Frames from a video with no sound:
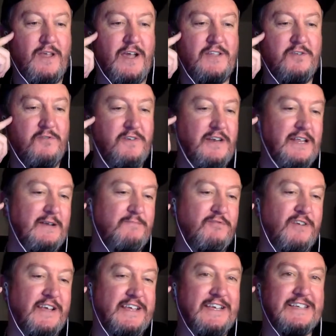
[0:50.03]
I took a little
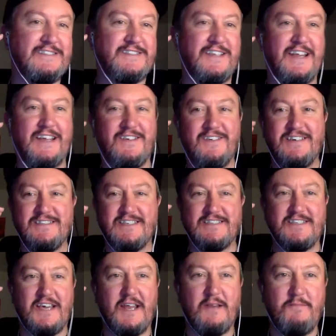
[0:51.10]
break yesterday, guys,
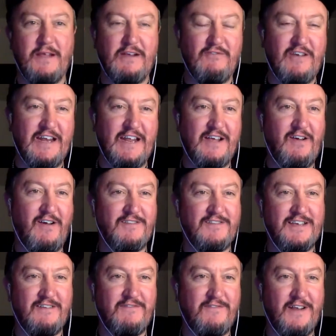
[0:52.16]
as I had been creating
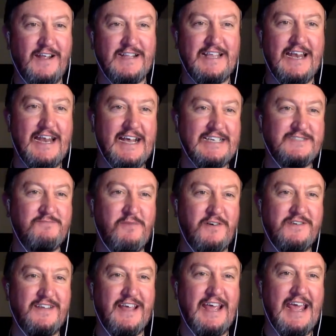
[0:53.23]
content for like the last month